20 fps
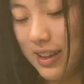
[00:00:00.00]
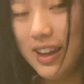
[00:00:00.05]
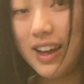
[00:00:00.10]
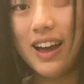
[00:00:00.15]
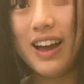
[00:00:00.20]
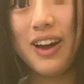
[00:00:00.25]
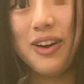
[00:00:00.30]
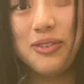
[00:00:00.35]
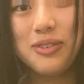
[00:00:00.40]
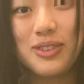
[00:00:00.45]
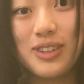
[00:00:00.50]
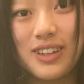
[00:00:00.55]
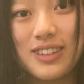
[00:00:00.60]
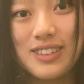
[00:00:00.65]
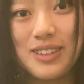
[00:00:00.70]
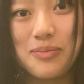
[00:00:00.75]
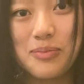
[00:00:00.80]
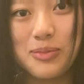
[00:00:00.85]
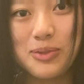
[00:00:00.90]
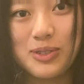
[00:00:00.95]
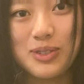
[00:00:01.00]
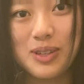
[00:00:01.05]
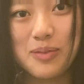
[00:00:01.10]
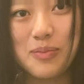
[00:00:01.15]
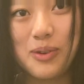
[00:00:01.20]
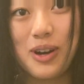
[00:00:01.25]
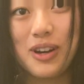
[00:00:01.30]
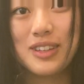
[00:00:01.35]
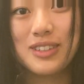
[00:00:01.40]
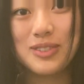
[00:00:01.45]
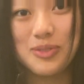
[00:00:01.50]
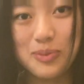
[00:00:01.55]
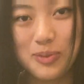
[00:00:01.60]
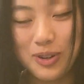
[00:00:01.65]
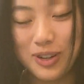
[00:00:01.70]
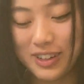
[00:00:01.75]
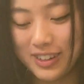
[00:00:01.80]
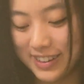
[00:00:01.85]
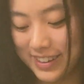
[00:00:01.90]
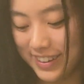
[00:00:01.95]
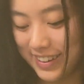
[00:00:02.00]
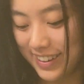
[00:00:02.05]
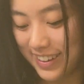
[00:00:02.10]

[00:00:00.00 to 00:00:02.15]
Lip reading: How does a music box work?